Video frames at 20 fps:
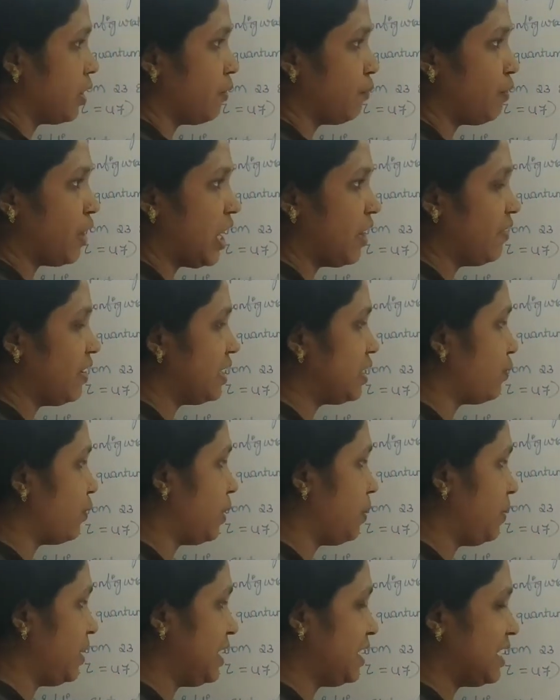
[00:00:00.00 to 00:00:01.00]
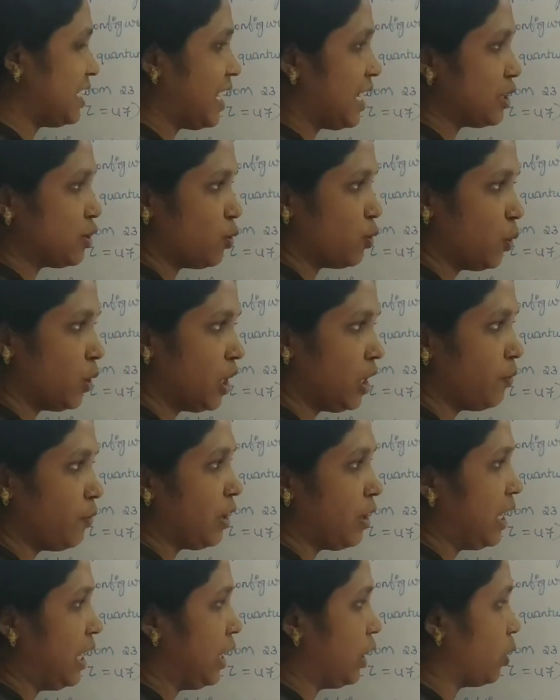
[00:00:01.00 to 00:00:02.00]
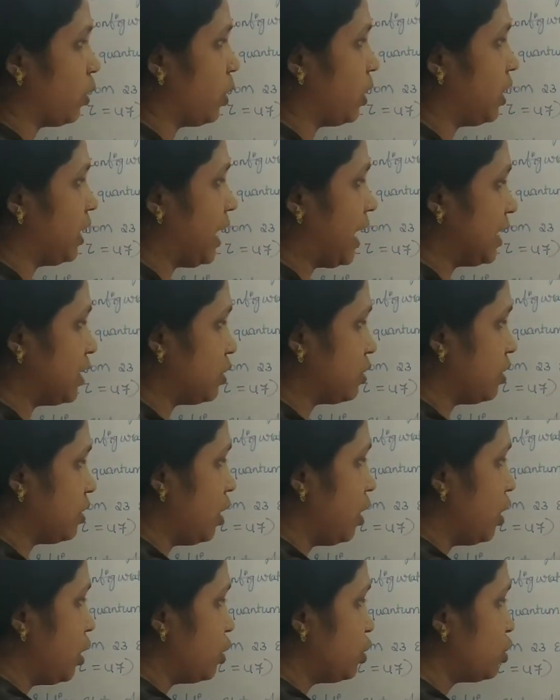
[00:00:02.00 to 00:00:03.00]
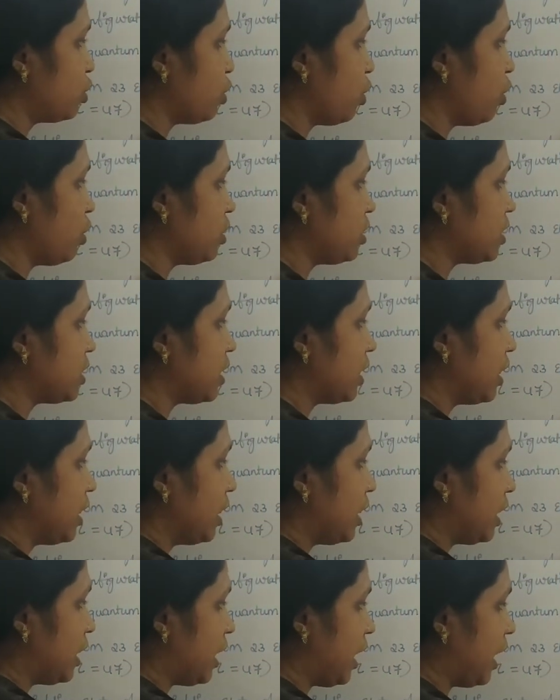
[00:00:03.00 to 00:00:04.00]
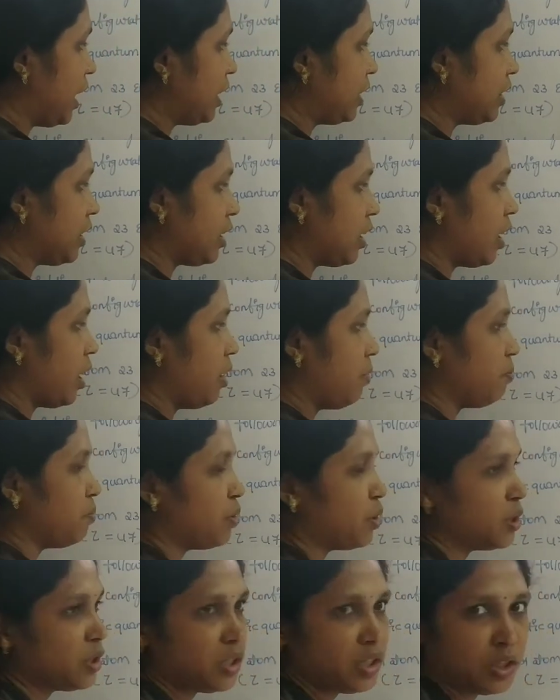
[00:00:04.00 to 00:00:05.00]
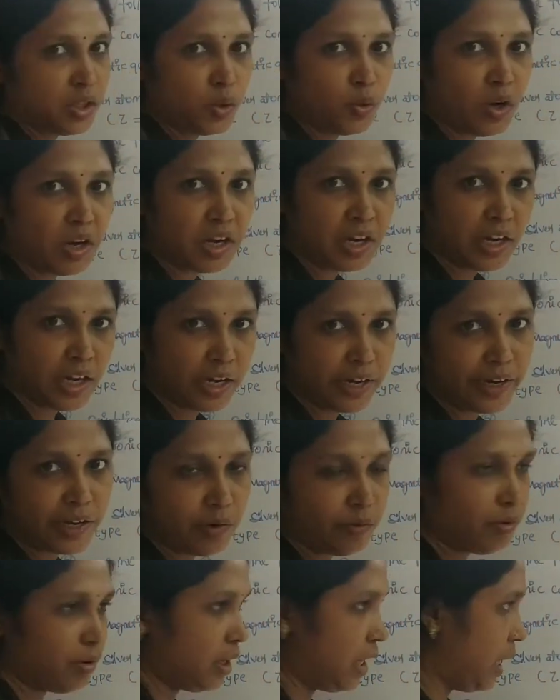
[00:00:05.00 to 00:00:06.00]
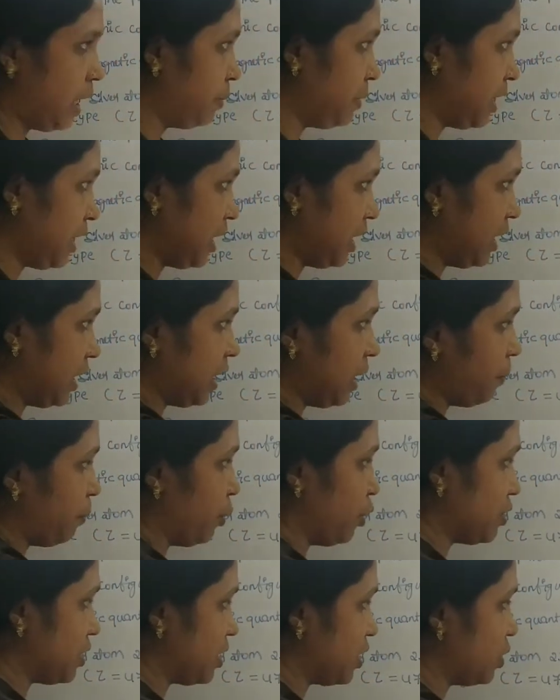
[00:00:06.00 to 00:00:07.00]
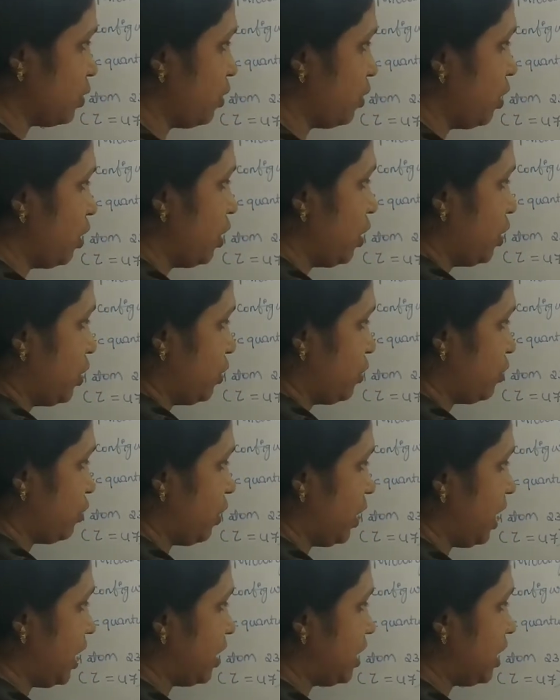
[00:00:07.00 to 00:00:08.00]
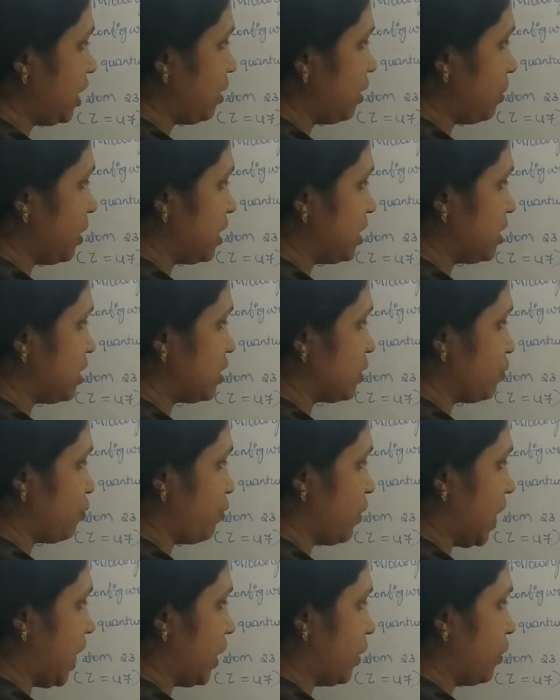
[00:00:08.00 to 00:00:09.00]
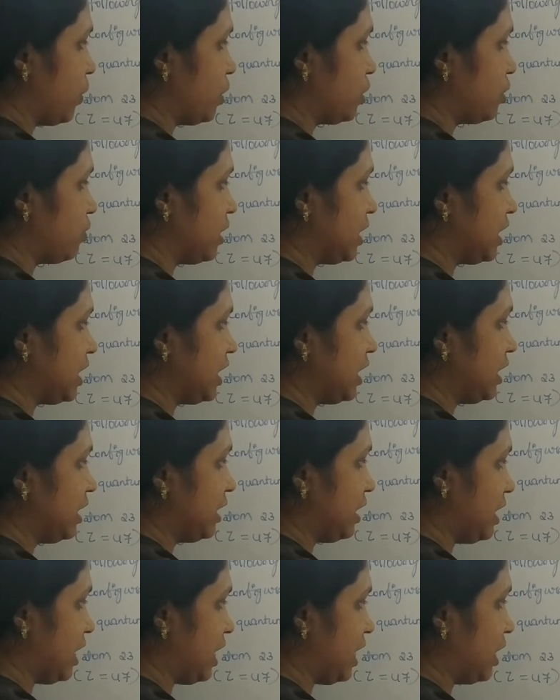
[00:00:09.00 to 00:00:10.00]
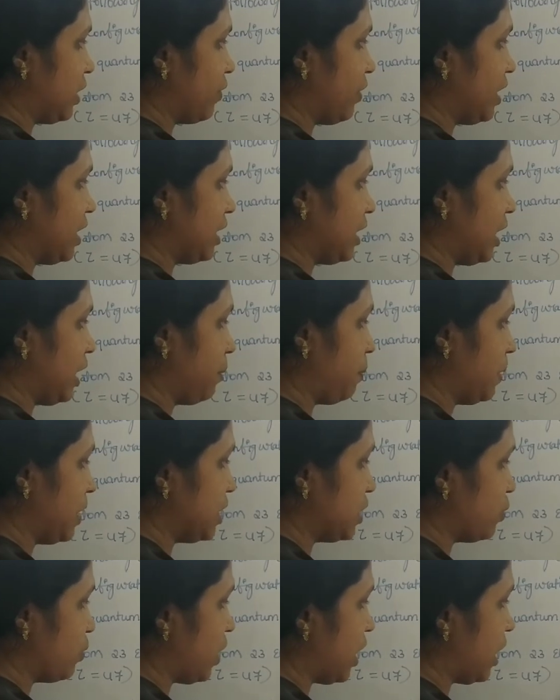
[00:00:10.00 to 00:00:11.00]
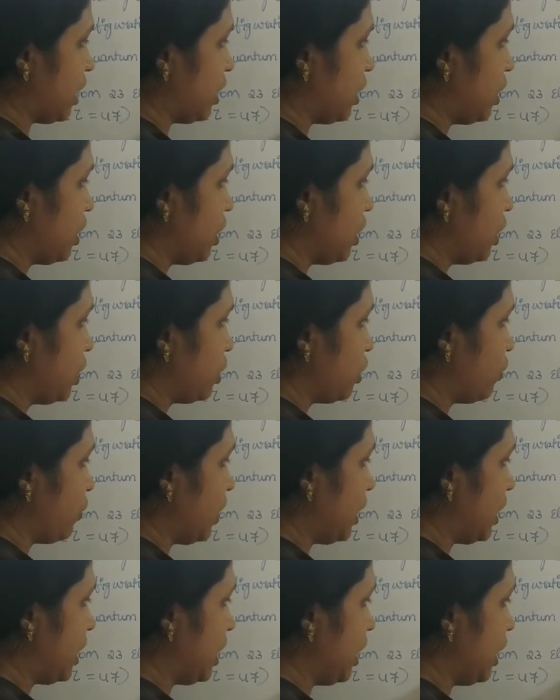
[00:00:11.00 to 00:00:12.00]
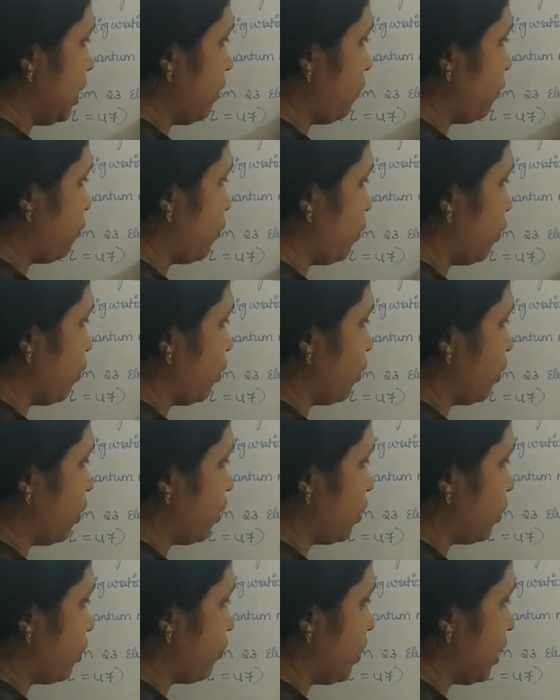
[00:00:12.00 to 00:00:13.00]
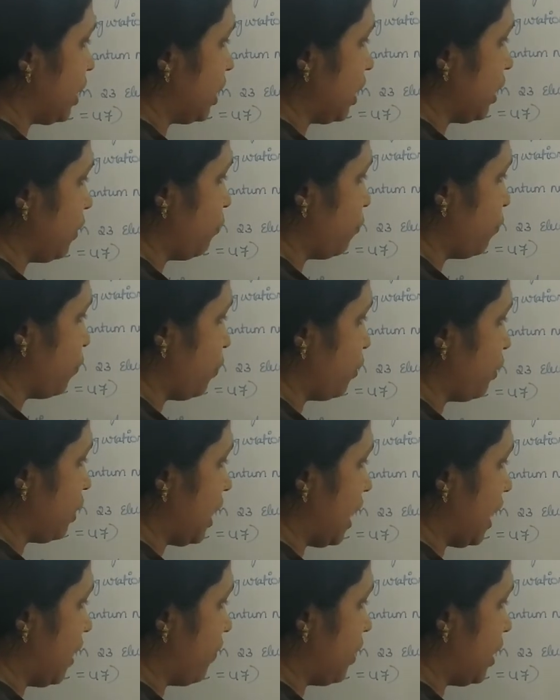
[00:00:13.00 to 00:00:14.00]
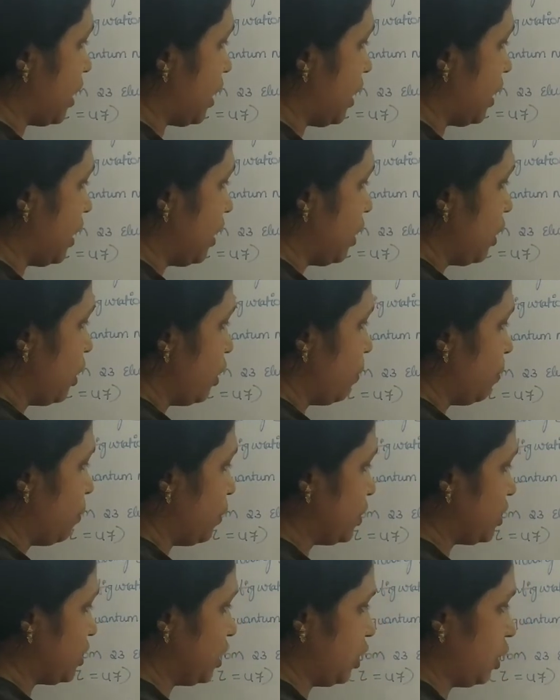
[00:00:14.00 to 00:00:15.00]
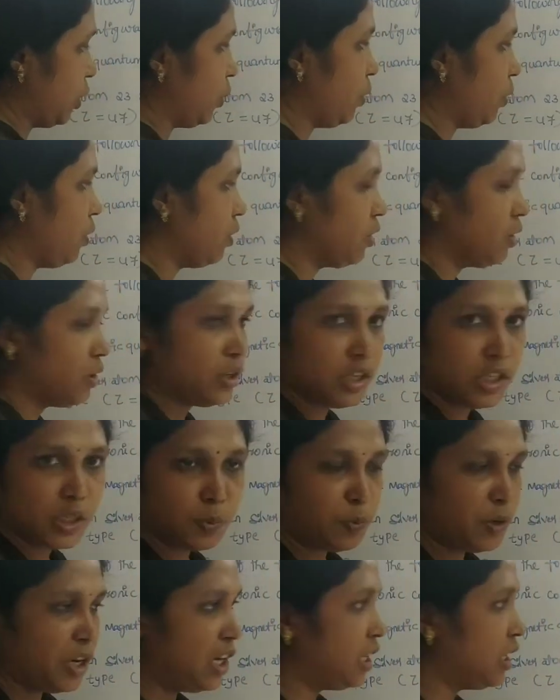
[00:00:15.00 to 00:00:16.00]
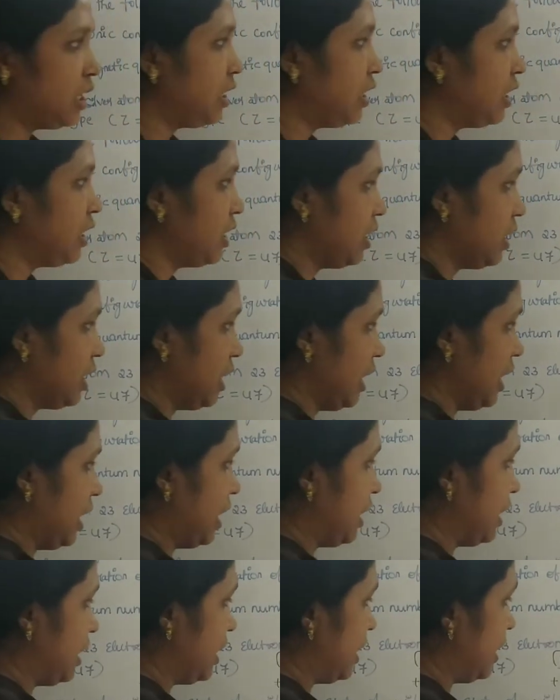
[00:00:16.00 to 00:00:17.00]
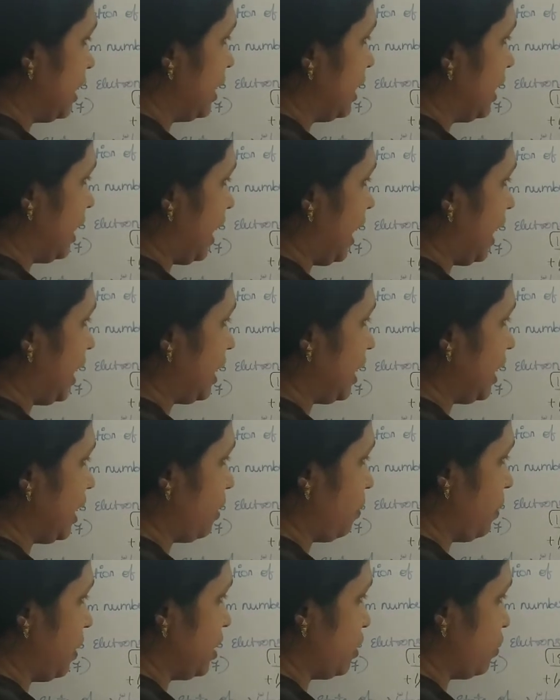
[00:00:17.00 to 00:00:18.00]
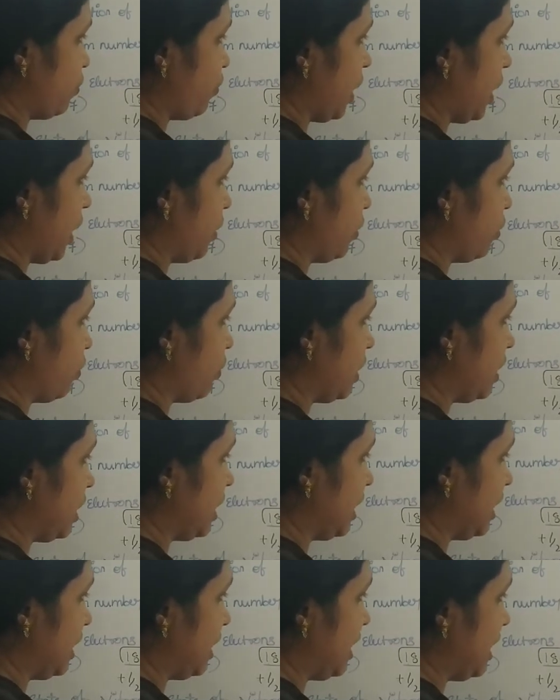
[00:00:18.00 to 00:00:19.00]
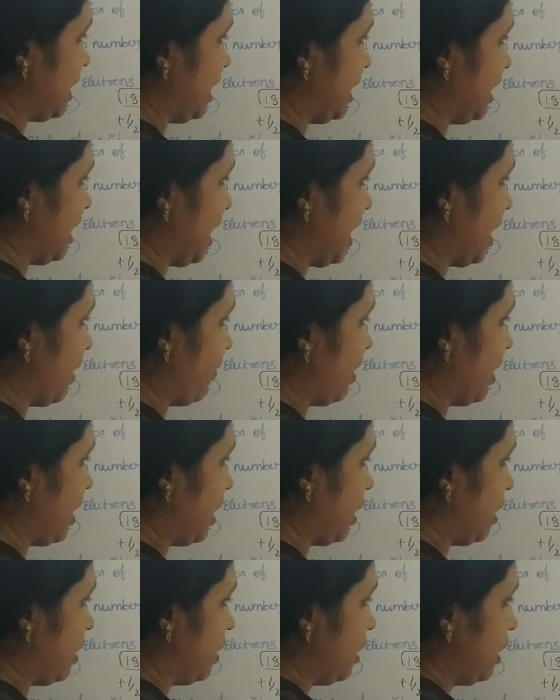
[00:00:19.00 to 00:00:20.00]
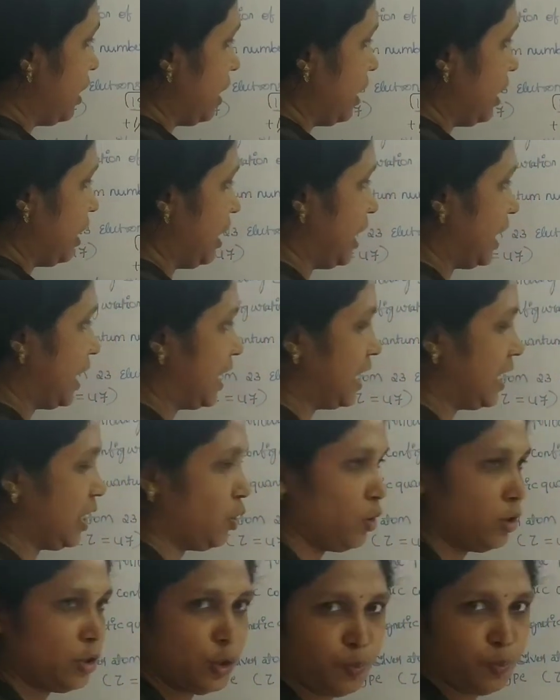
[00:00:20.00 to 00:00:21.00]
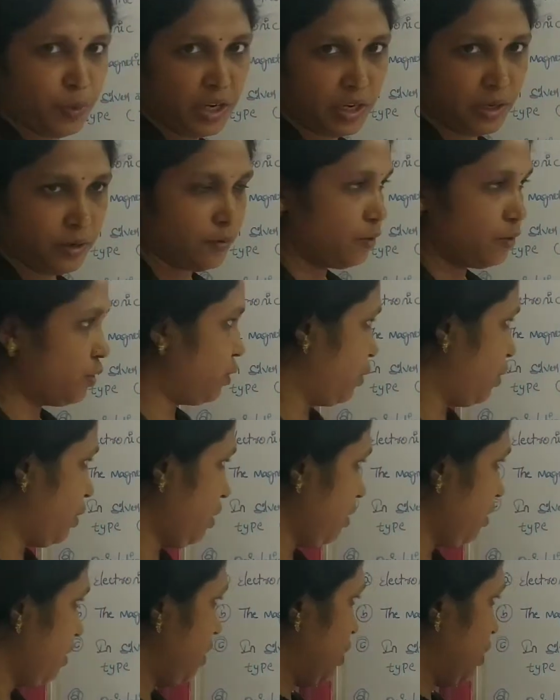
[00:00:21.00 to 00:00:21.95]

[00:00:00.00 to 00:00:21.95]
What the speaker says: 5s1 means it has only one electron. It has shows either a positive or a negative. Containing in a positive. So 18 plus 5, 23. 23 plus 1, 24. 24 have a positive spin and 18 plus 5, 23 have a negative spin. So